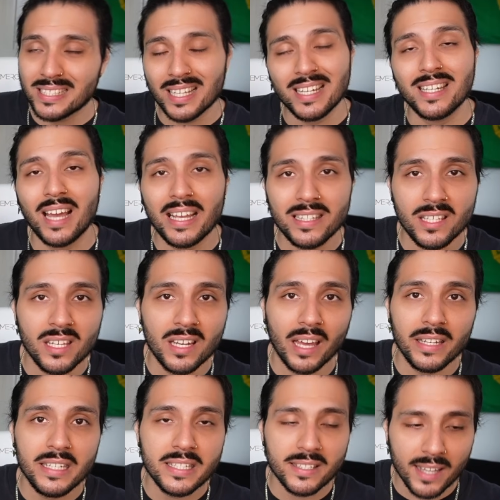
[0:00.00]
in
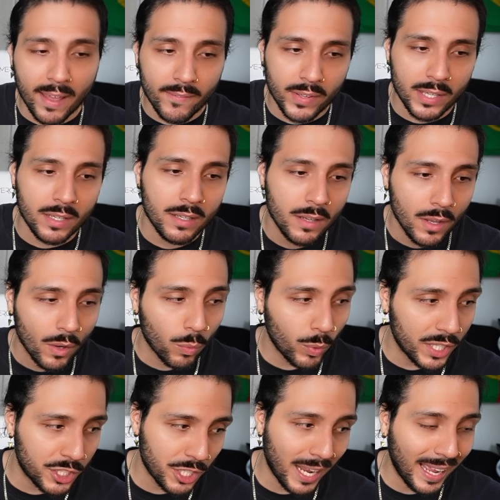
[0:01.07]
1997,
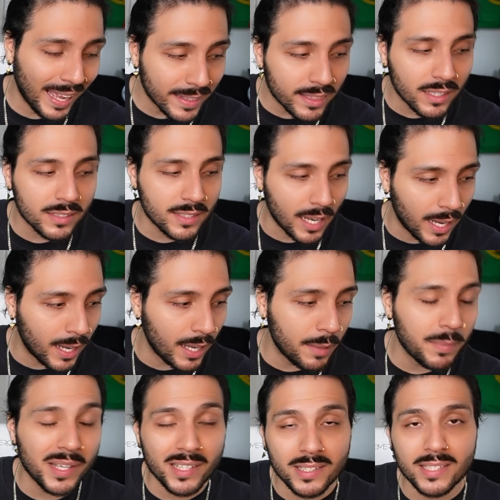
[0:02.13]
which at the time,
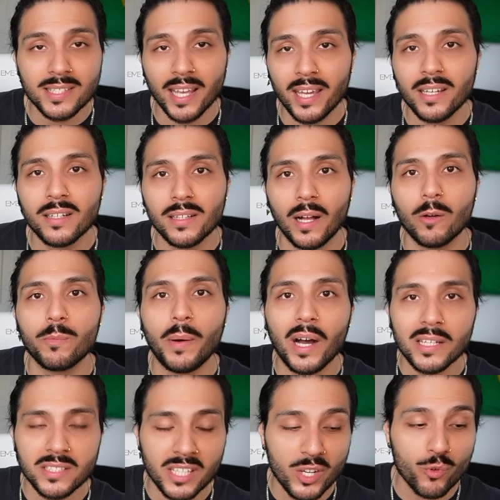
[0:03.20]
Insane Clown
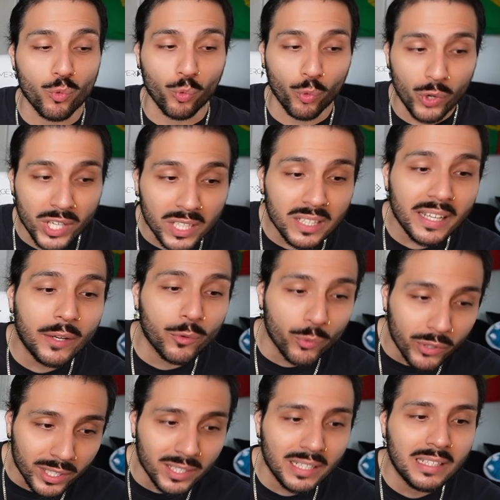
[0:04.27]
Posse really
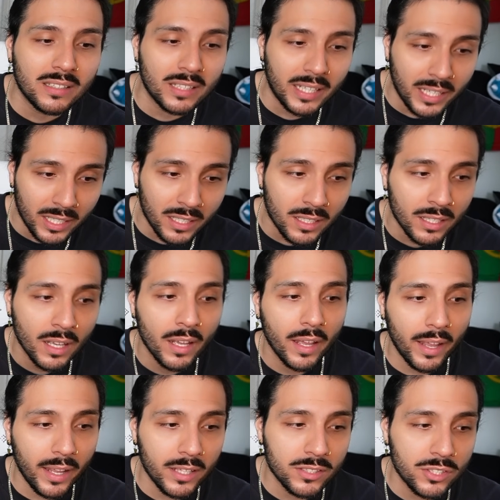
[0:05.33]
leaned
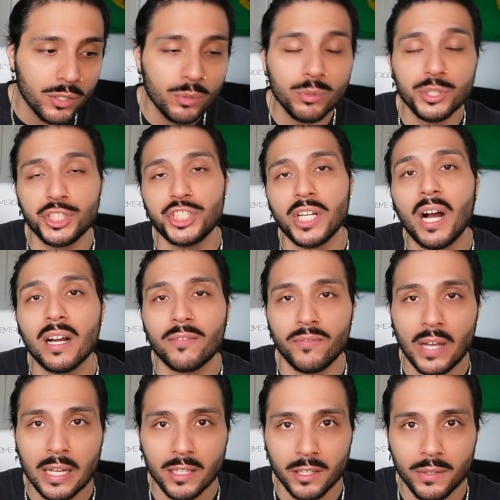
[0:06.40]
into shock
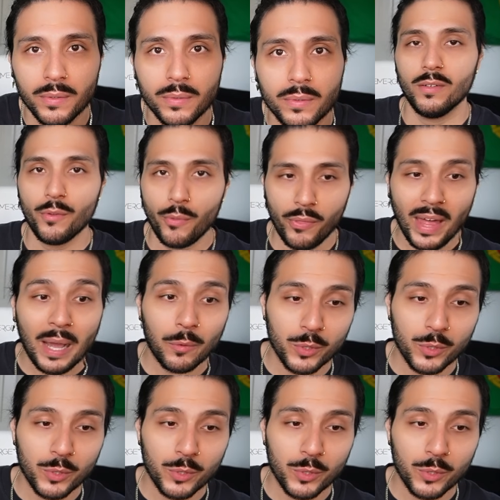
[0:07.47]
value. that